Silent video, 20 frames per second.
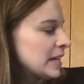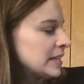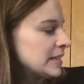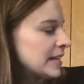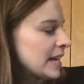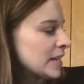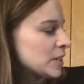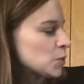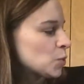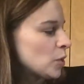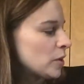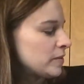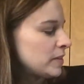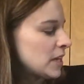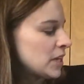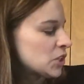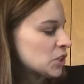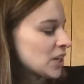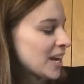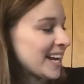Yes, we've
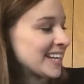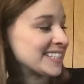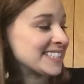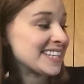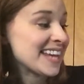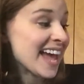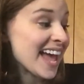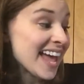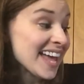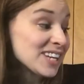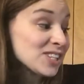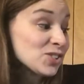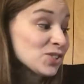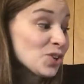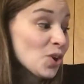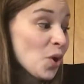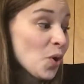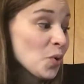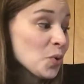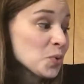each got 10
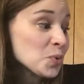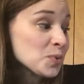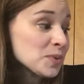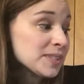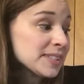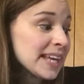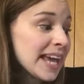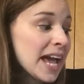toes